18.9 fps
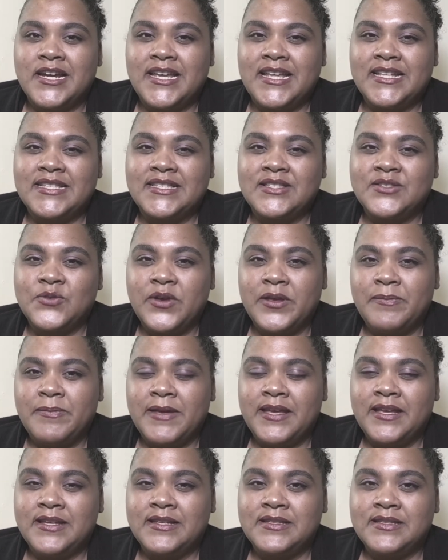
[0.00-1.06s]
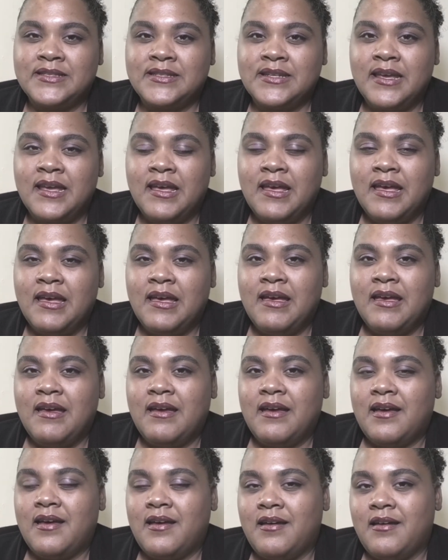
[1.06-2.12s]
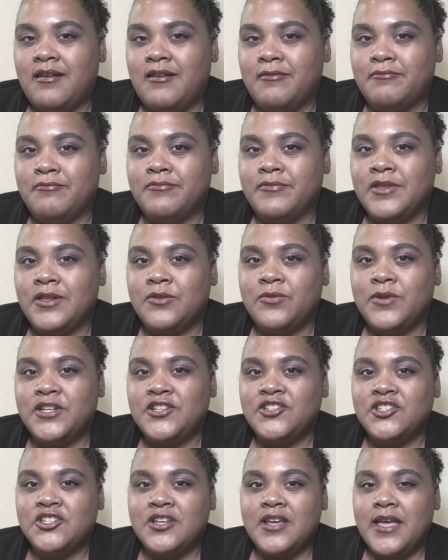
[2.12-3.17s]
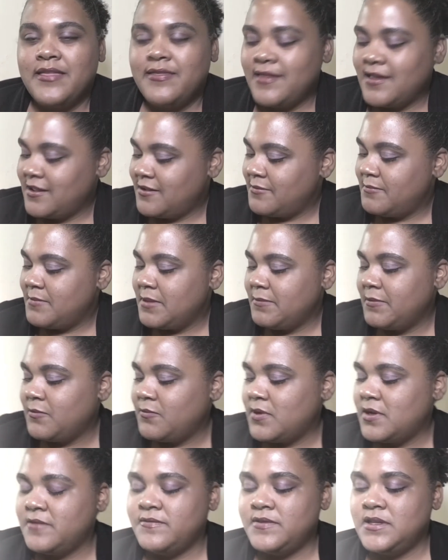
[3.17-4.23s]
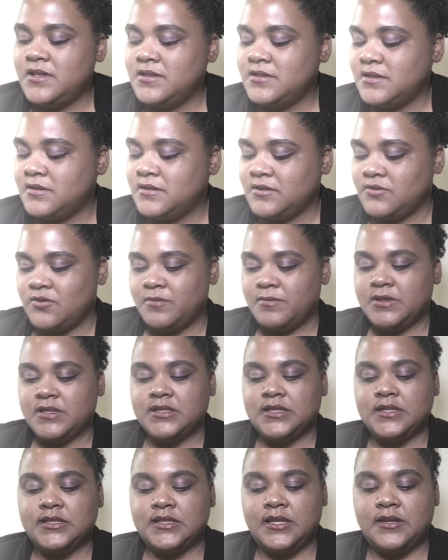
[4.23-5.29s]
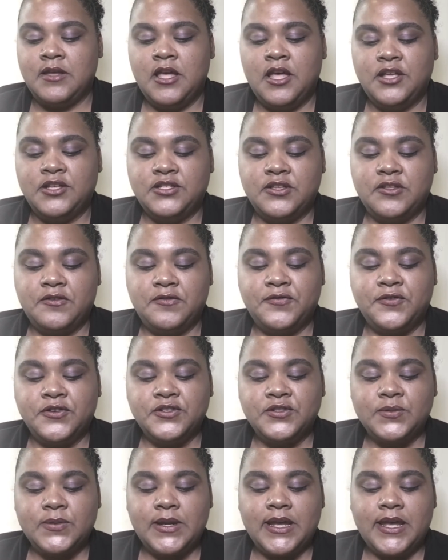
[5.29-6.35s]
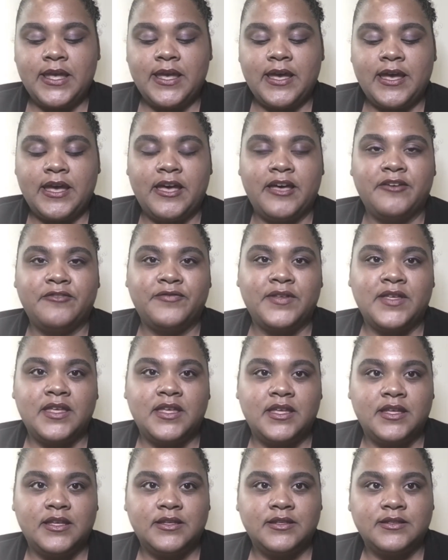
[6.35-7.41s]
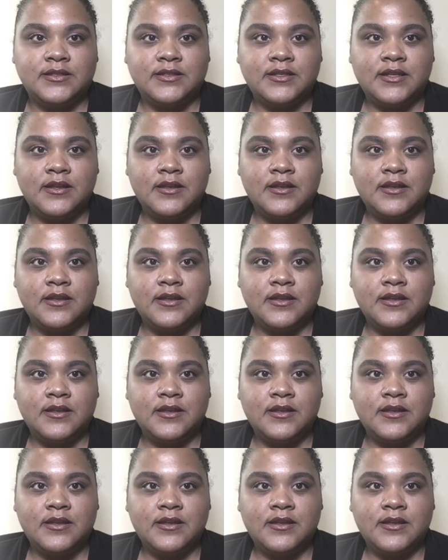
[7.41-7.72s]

it's soy-based, which I think maybe one of these is soy-based. Let's see. So the first one I have is